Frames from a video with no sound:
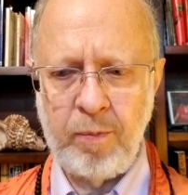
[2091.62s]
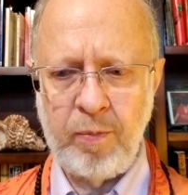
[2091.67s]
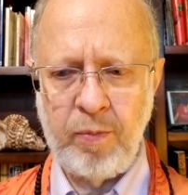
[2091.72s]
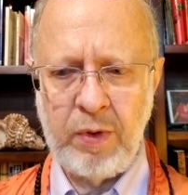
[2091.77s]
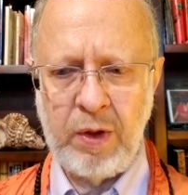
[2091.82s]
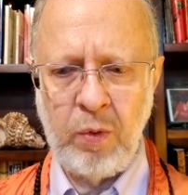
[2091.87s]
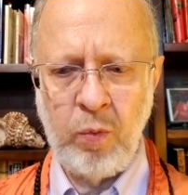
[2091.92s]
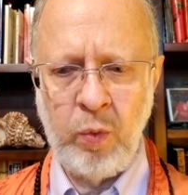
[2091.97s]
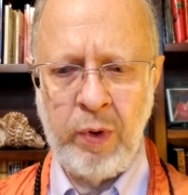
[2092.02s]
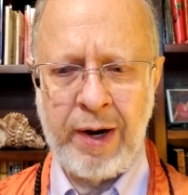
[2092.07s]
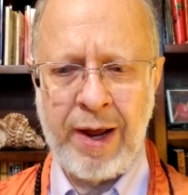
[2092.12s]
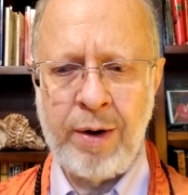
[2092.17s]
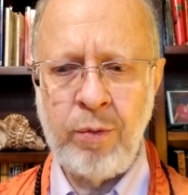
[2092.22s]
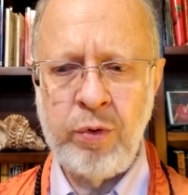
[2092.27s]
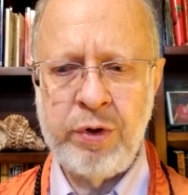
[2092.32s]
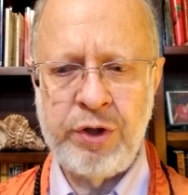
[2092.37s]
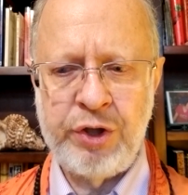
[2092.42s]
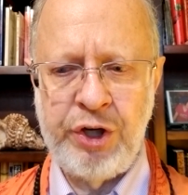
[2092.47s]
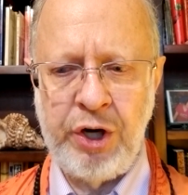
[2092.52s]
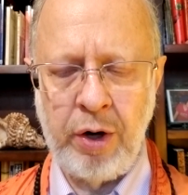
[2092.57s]
When I
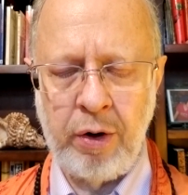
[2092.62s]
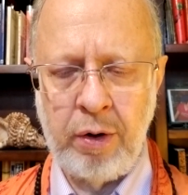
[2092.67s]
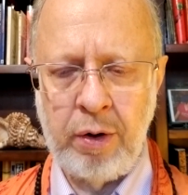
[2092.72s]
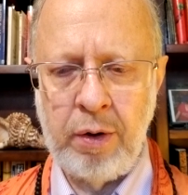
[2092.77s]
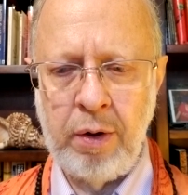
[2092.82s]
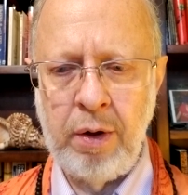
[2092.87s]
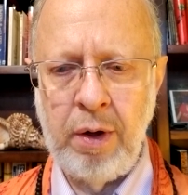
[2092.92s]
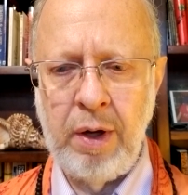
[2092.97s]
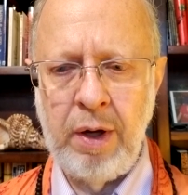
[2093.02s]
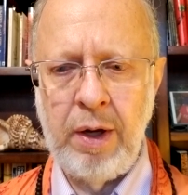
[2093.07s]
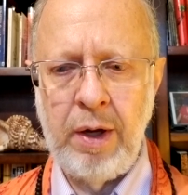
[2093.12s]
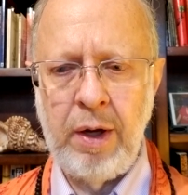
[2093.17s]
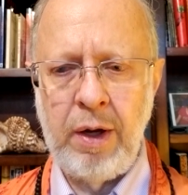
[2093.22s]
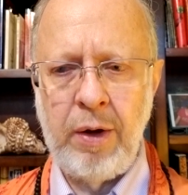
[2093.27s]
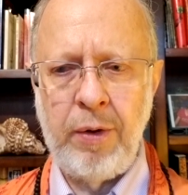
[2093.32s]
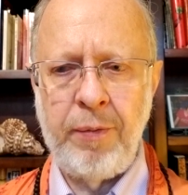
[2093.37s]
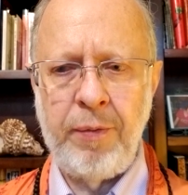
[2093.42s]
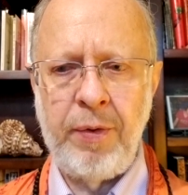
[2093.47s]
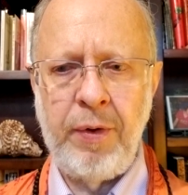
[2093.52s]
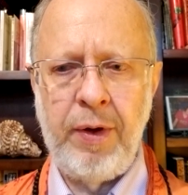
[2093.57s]
was young,
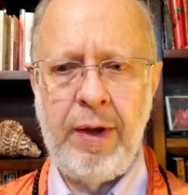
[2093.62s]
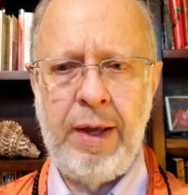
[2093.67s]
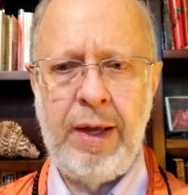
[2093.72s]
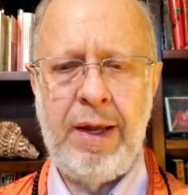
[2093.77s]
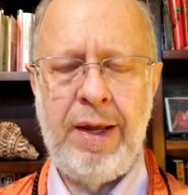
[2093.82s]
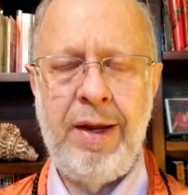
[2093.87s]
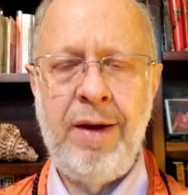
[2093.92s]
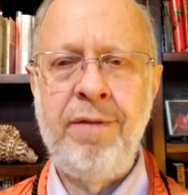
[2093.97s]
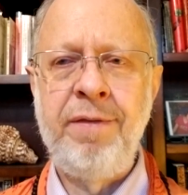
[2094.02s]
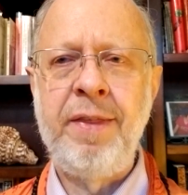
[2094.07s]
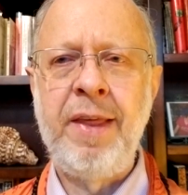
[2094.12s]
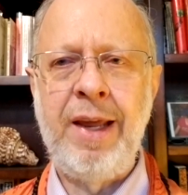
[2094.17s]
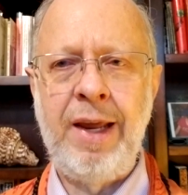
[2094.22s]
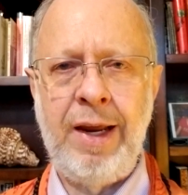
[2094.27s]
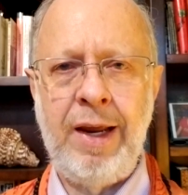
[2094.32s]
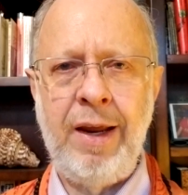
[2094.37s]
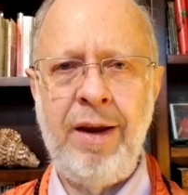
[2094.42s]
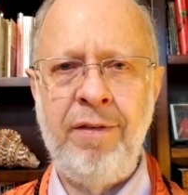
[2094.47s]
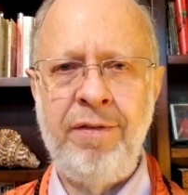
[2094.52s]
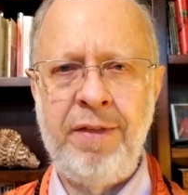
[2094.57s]
if
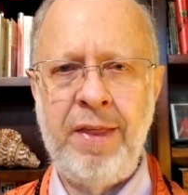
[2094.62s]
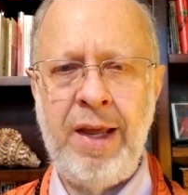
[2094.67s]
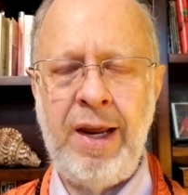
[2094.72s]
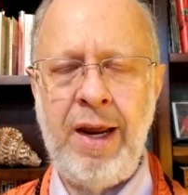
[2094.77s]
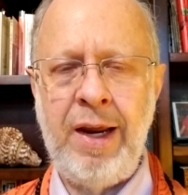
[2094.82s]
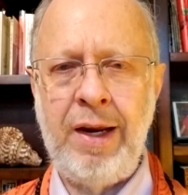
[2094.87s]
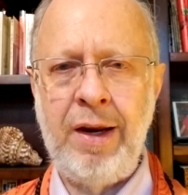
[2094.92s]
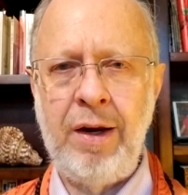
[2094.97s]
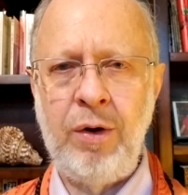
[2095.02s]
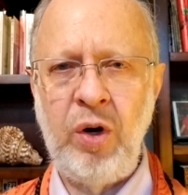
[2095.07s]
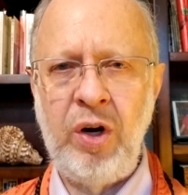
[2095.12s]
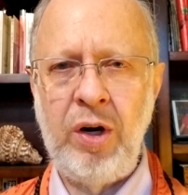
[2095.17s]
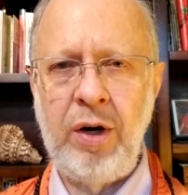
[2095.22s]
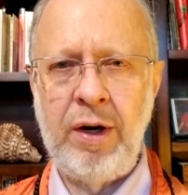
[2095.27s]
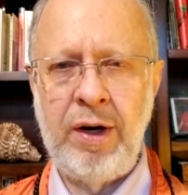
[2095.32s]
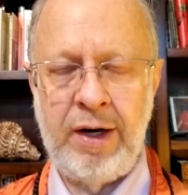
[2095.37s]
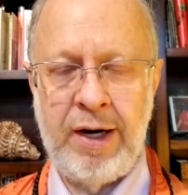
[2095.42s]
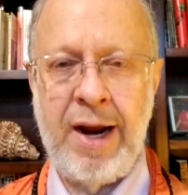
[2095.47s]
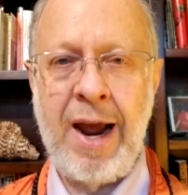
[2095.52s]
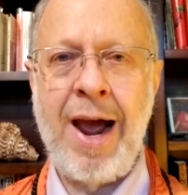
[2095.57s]
they
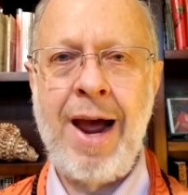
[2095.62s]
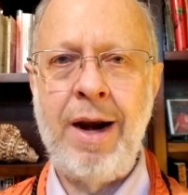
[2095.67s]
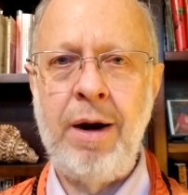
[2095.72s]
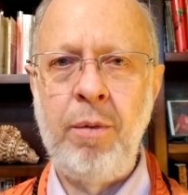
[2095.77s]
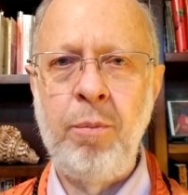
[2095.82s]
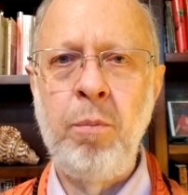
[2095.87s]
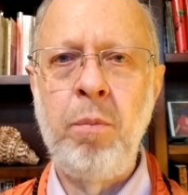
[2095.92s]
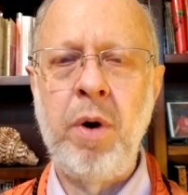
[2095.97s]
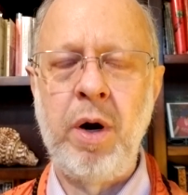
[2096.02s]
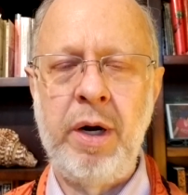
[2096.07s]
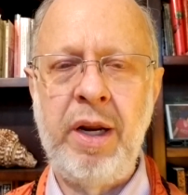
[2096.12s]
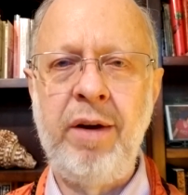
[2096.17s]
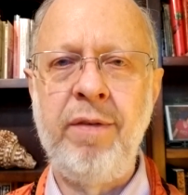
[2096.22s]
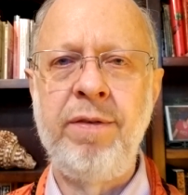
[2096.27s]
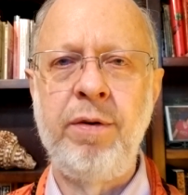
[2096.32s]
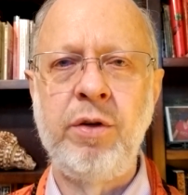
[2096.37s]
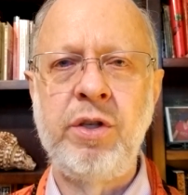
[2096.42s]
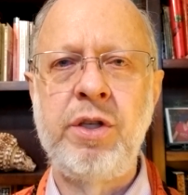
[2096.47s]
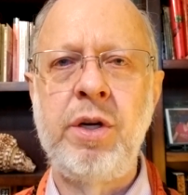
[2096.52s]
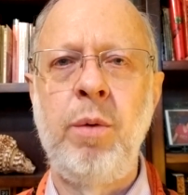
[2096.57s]
got money for
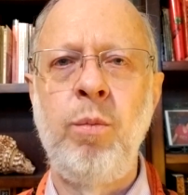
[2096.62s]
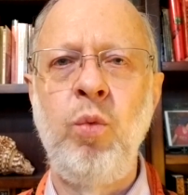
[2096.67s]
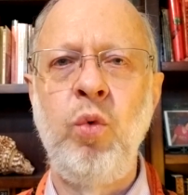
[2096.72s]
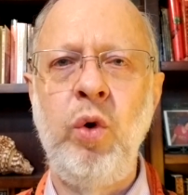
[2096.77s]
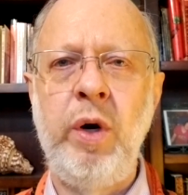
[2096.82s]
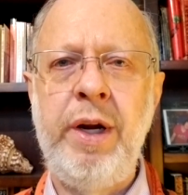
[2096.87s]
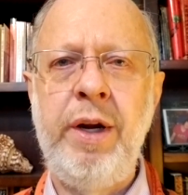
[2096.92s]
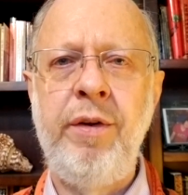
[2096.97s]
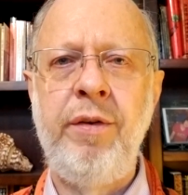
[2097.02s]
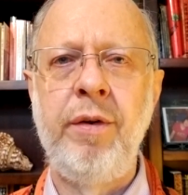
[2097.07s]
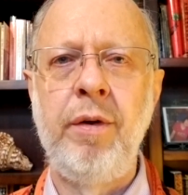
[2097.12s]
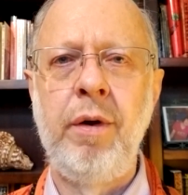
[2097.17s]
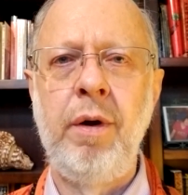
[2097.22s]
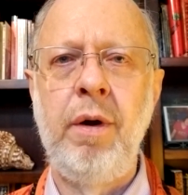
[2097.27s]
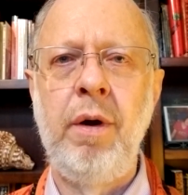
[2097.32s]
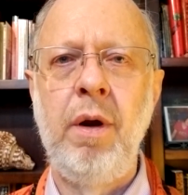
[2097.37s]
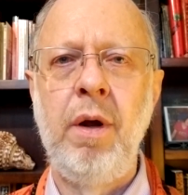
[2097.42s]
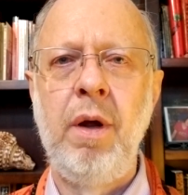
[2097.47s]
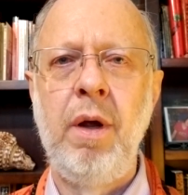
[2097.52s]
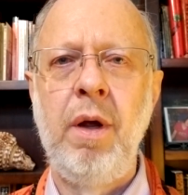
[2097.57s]
some reason,
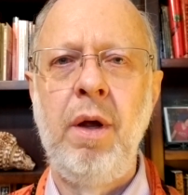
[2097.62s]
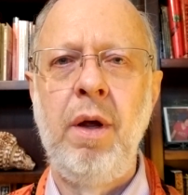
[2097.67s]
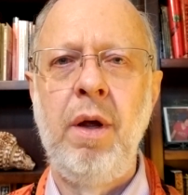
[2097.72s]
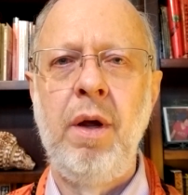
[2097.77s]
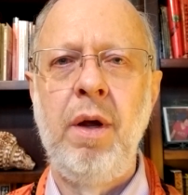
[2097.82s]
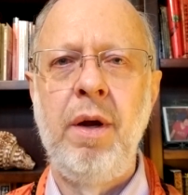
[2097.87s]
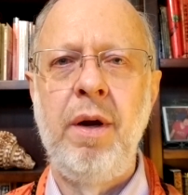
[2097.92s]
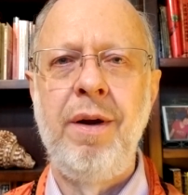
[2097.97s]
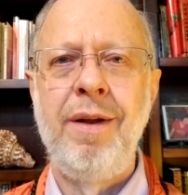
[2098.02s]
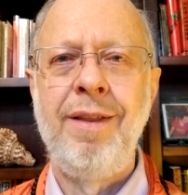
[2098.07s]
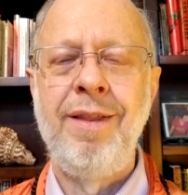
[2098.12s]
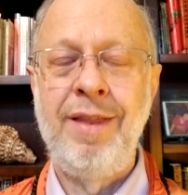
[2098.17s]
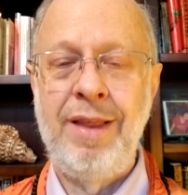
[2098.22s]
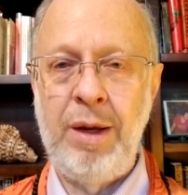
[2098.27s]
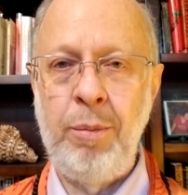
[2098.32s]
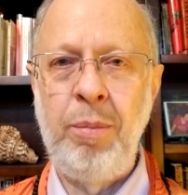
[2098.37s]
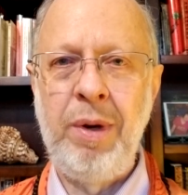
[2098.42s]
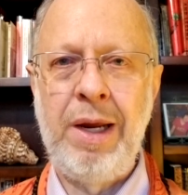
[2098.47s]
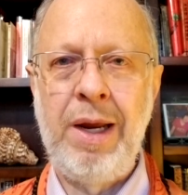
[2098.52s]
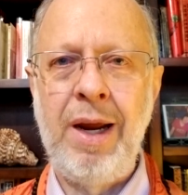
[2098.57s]
they
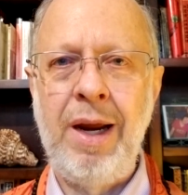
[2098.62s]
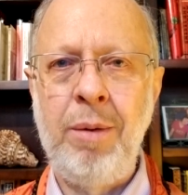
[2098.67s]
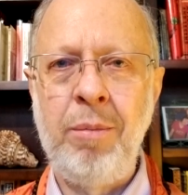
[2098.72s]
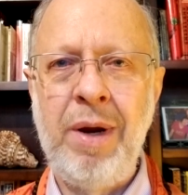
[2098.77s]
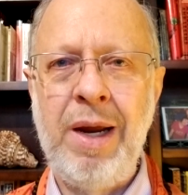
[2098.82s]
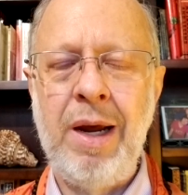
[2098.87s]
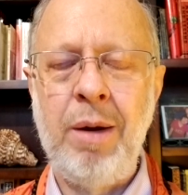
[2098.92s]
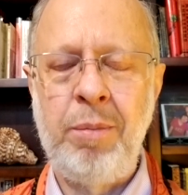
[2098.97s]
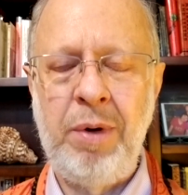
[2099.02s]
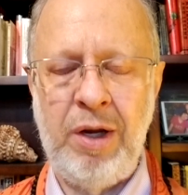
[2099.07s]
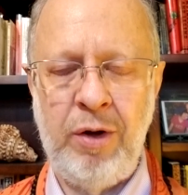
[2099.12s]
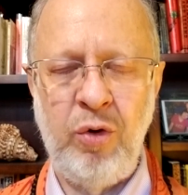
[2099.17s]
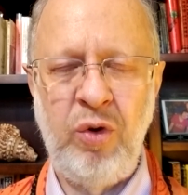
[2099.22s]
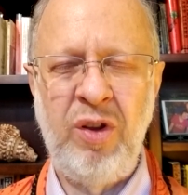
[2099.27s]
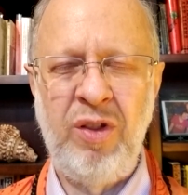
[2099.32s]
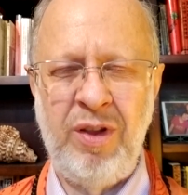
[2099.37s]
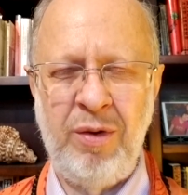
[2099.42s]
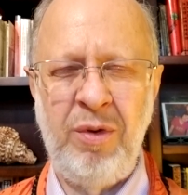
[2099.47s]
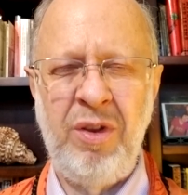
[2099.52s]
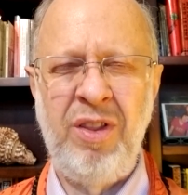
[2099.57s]
became happy.
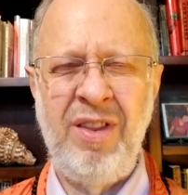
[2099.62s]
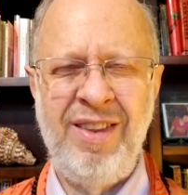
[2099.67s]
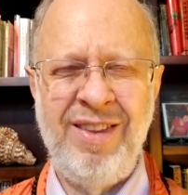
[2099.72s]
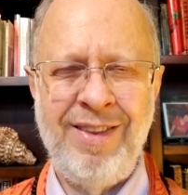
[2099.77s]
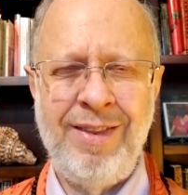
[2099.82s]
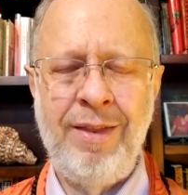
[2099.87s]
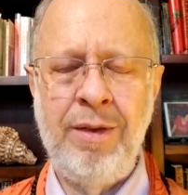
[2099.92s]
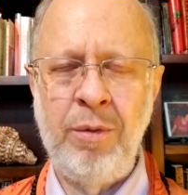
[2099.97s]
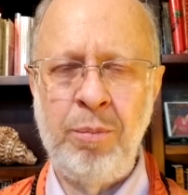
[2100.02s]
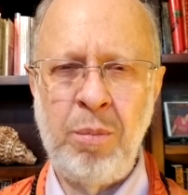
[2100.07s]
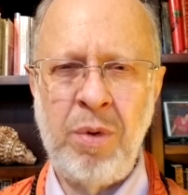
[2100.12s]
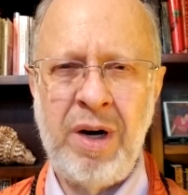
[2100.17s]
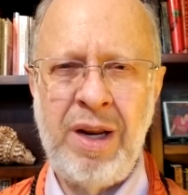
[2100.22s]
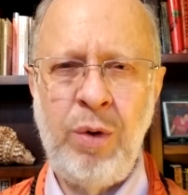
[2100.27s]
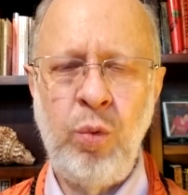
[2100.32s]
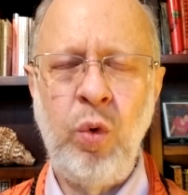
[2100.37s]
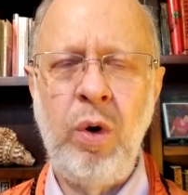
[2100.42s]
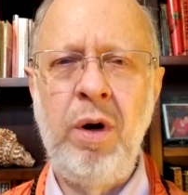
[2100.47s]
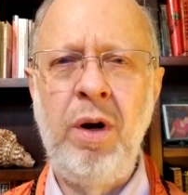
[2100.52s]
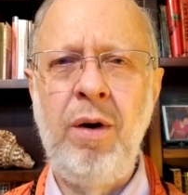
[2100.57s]
The money
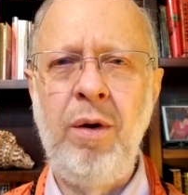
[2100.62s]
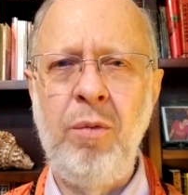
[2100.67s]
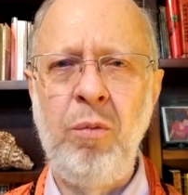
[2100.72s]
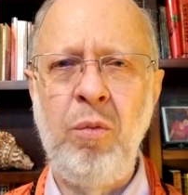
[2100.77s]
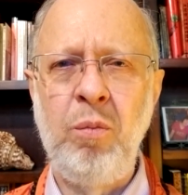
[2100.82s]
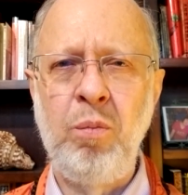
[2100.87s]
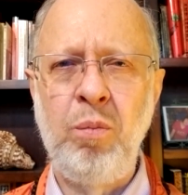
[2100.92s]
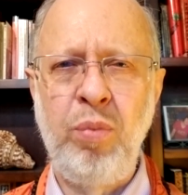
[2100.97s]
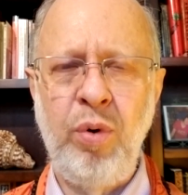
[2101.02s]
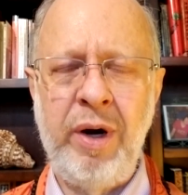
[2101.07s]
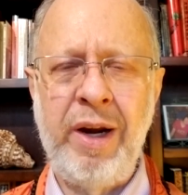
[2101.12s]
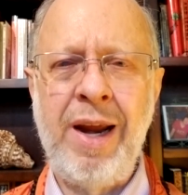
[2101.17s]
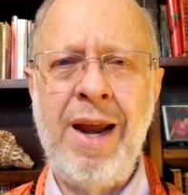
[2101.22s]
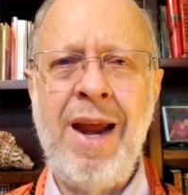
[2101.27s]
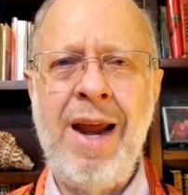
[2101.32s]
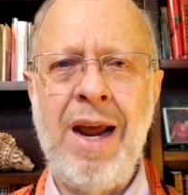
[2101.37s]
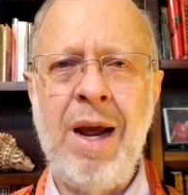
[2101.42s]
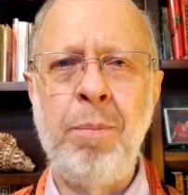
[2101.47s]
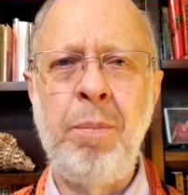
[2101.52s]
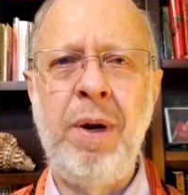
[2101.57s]
would bring
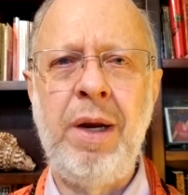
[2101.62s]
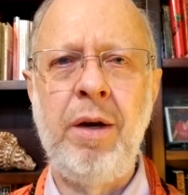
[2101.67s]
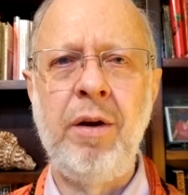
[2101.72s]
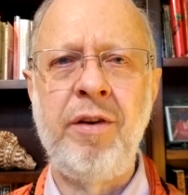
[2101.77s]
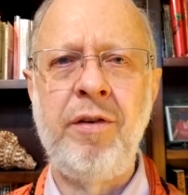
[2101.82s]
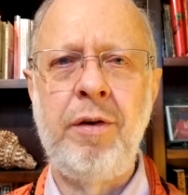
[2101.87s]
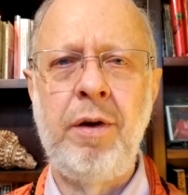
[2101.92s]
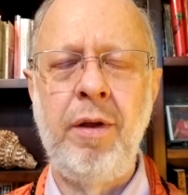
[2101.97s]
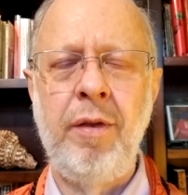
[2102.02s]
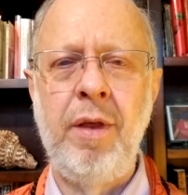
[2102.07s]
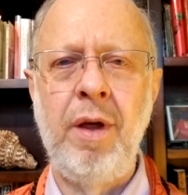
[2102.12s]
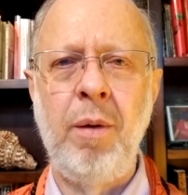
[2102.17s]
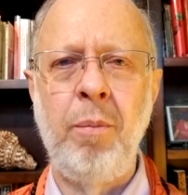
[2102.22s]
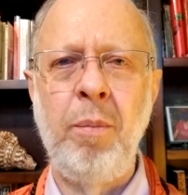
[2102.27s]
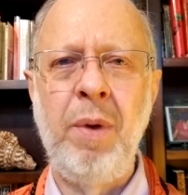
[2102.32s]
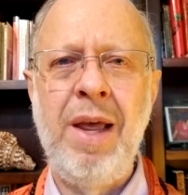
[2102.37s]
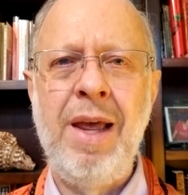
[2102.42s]
happiness to them.